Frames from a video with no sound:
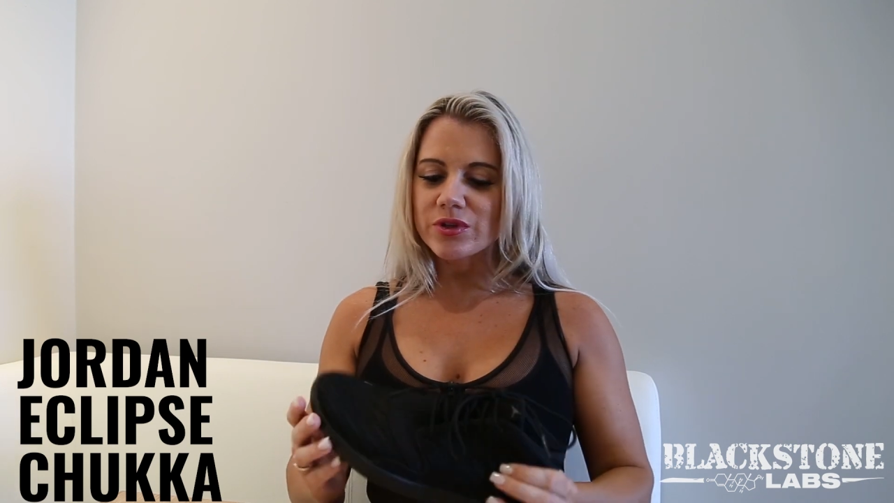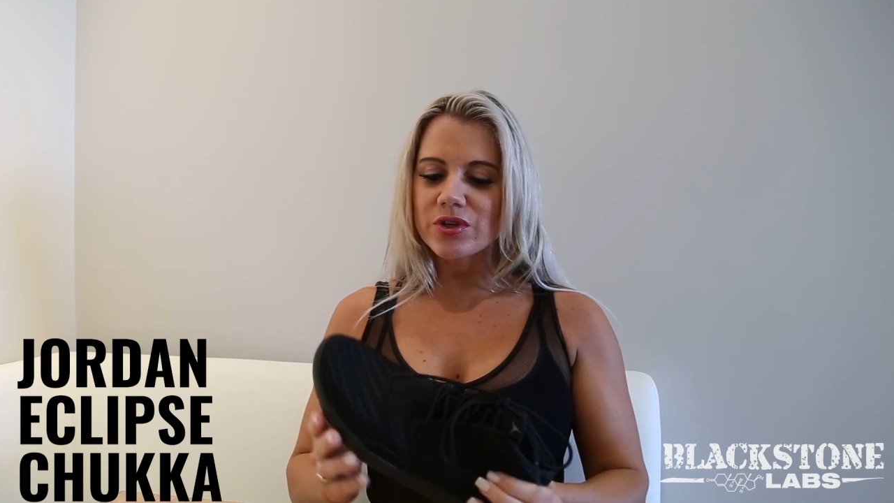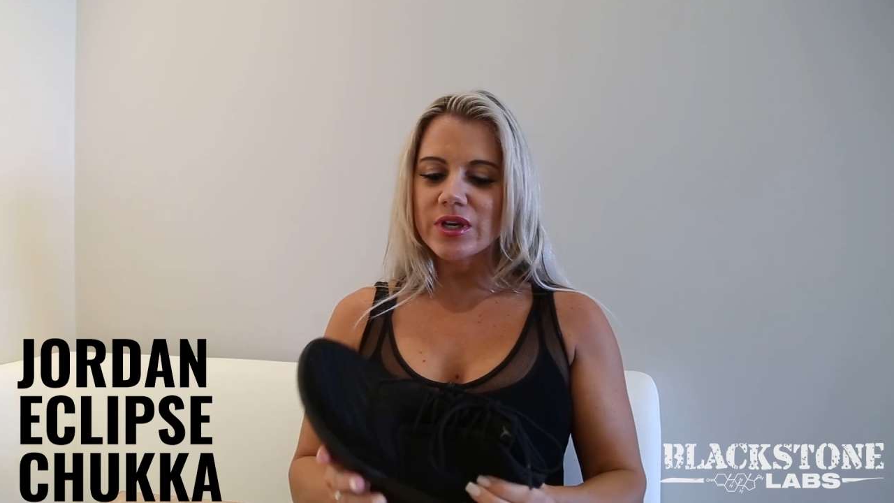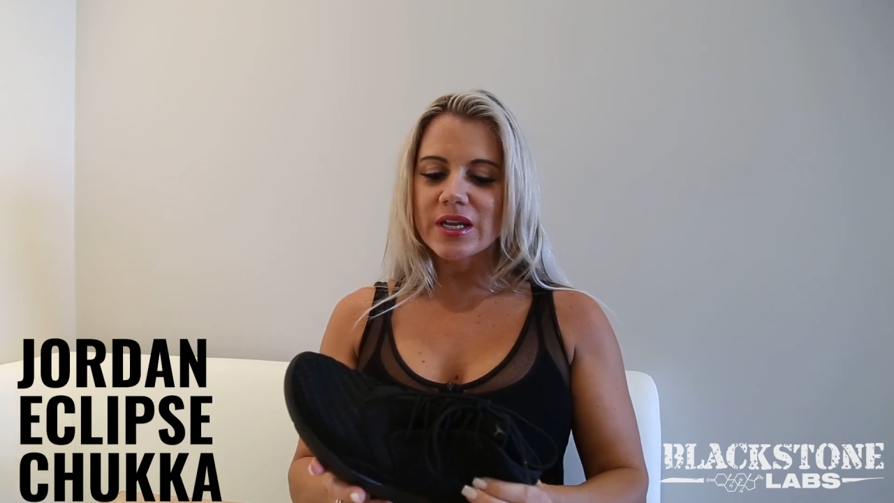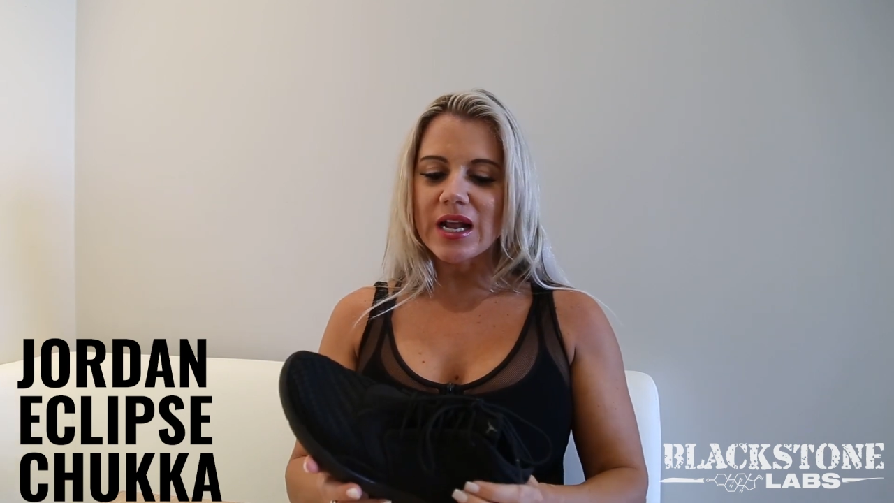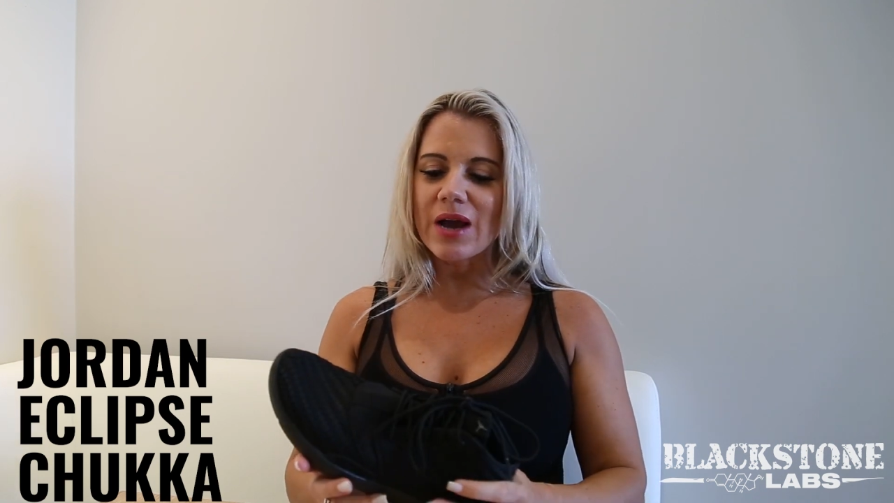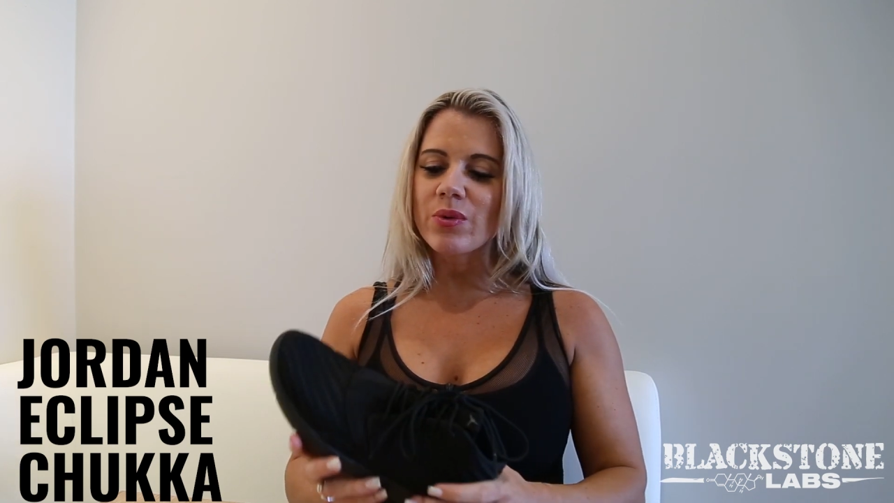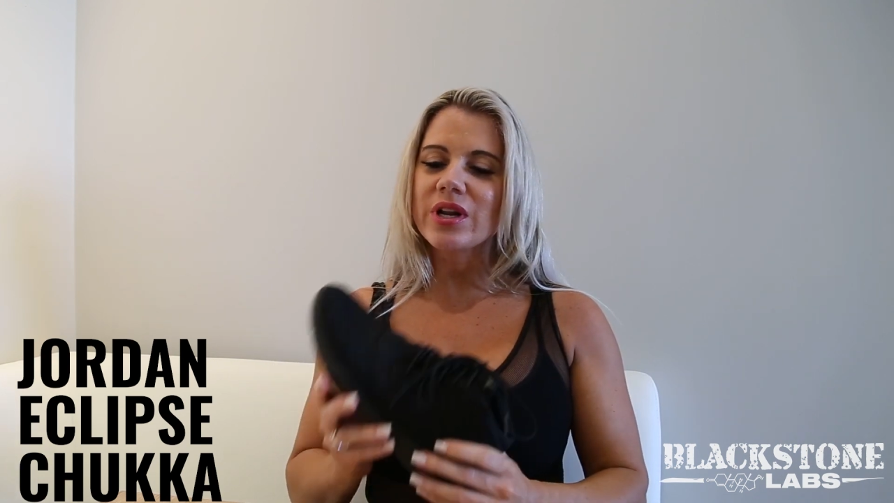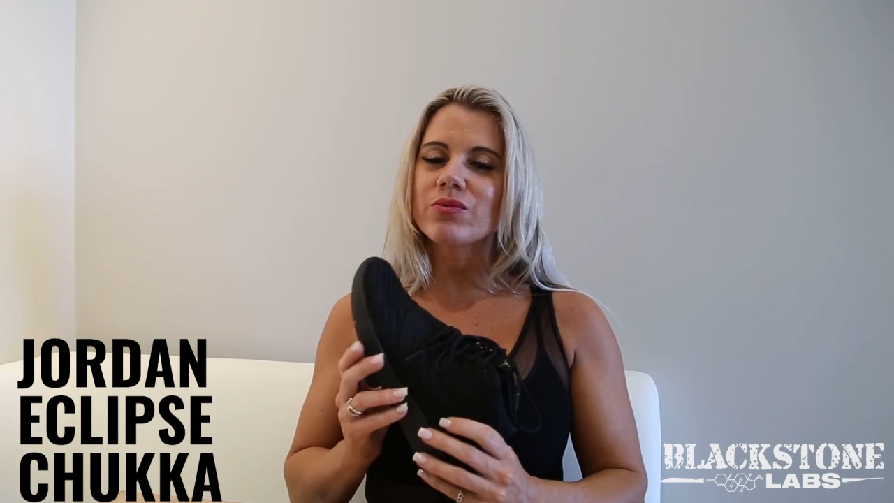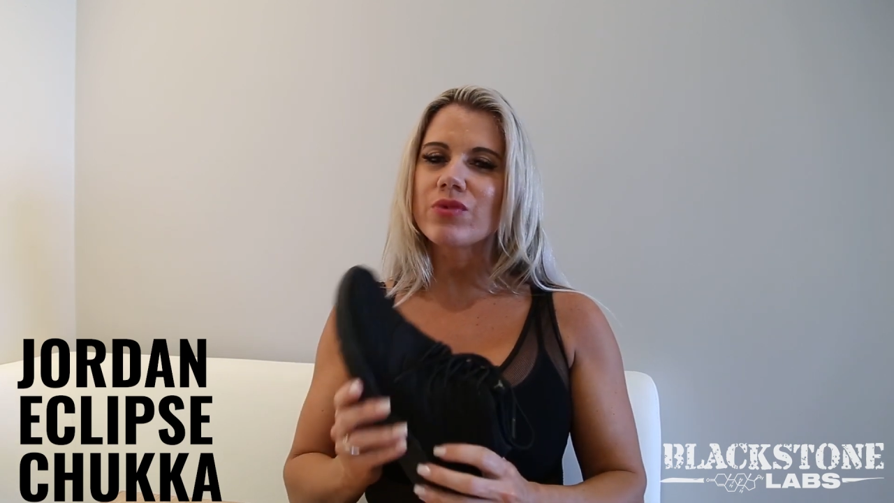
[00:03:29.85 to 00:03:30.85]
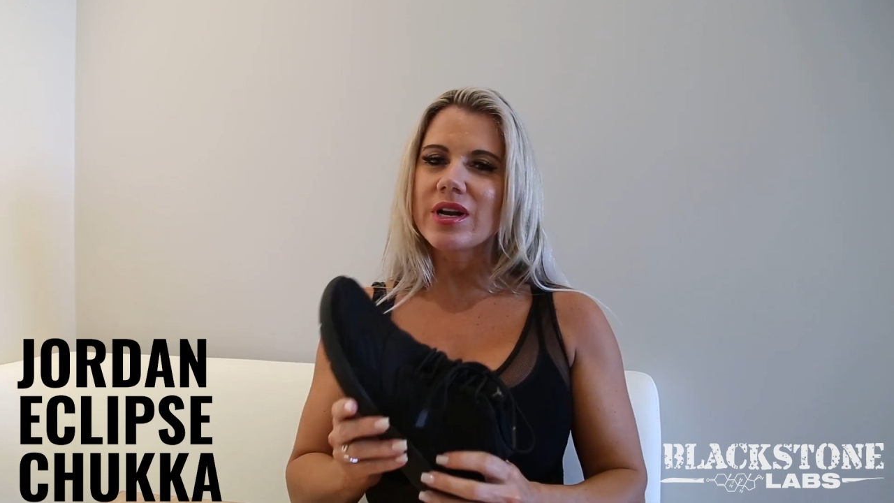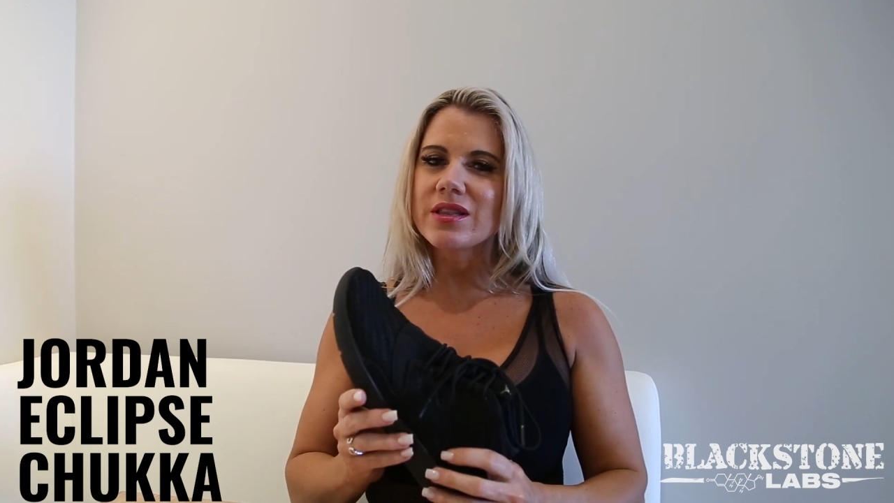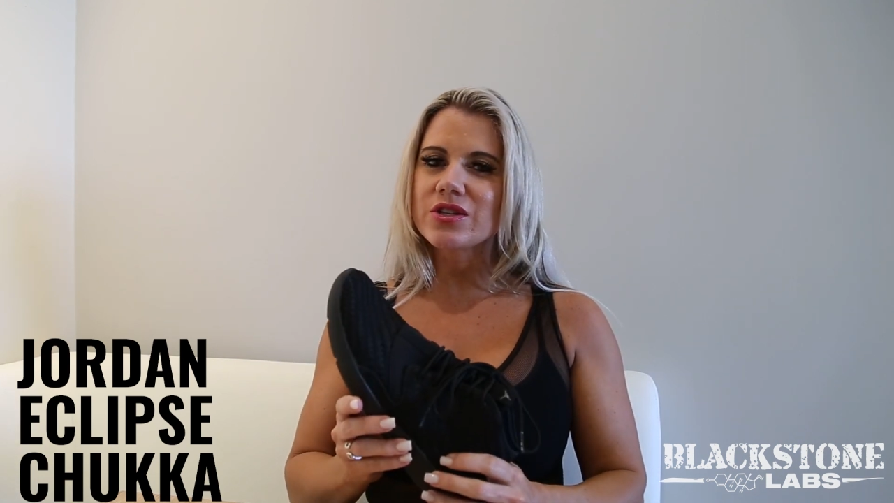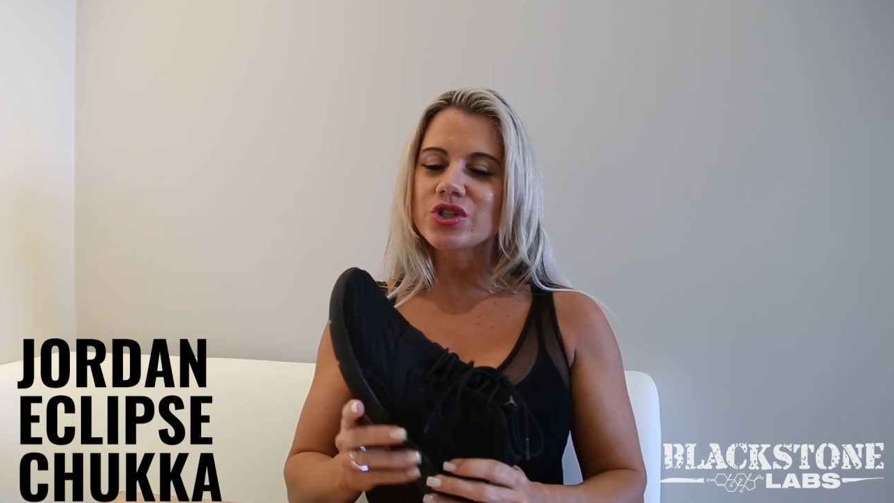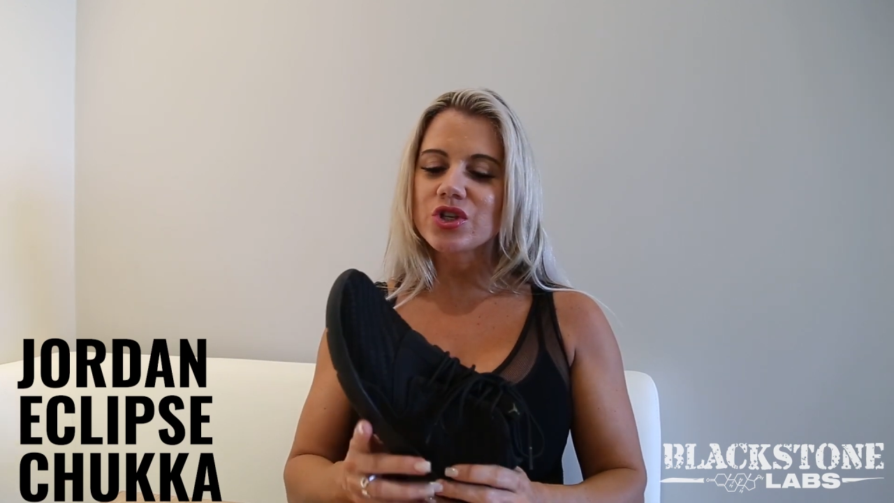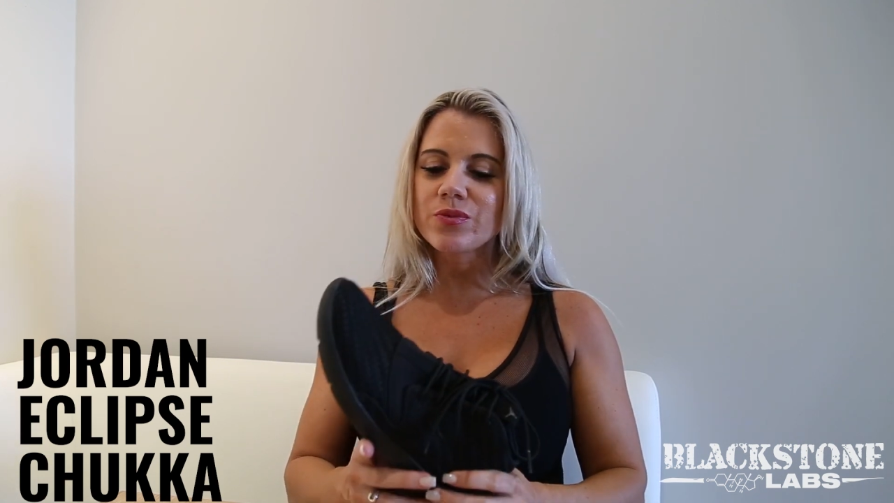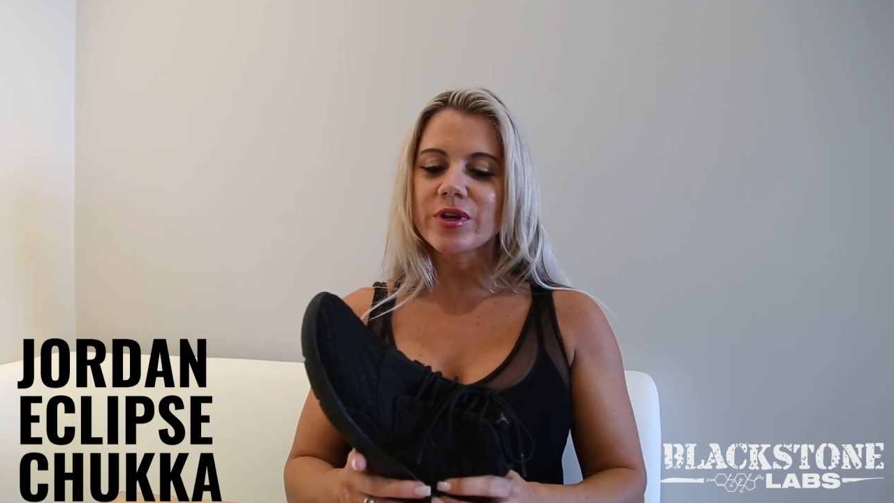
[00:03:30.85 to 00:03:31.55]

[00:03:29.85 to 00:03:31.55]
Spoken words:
I wouldn't run in the shoe,